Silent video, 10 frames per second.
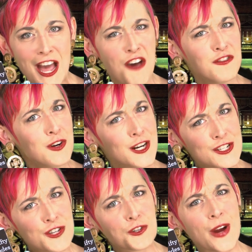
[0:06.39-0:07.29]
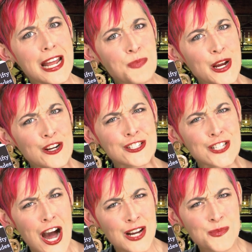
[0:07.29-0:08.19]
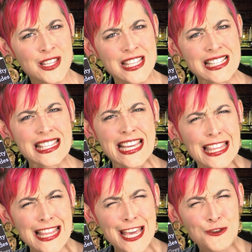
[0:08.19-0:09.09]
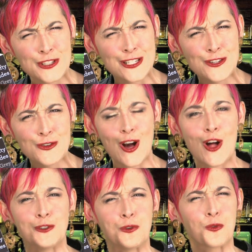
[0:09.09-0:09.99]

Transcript: Have you heard your grandparents talk about this thing they used to do called